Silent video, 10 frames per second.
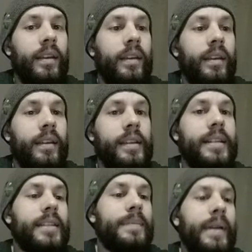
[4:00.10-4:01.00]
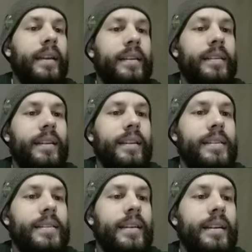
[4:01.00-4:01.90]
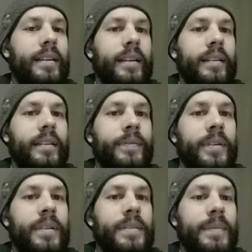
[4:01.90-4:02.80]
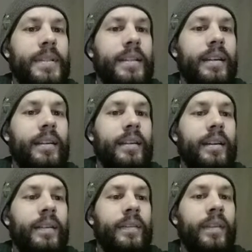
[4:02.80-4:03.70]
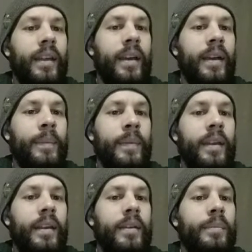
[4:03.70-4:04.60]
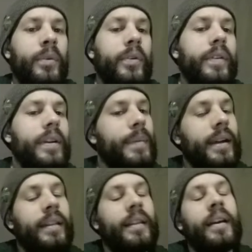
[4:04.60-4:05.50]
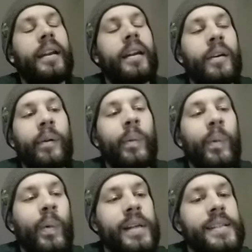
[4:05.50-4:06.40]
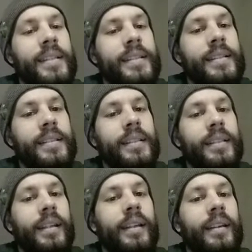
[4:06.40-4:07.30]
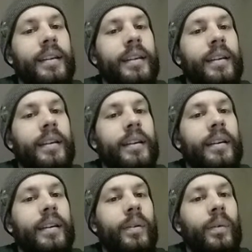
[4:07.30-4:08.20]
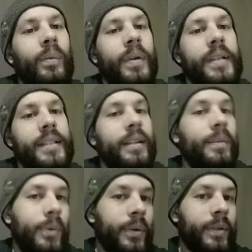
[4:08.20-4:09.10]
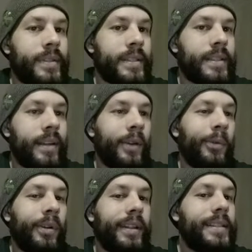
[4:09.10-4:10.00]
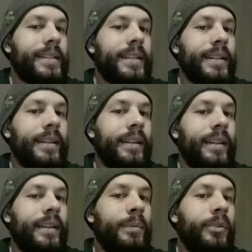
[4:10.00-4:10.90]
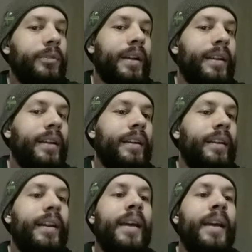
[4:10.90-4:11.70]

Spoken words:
He takes my knight. That's kind of the first mistake of the game. Moving my knight out wasn't important. I really didn't need to move my knight out.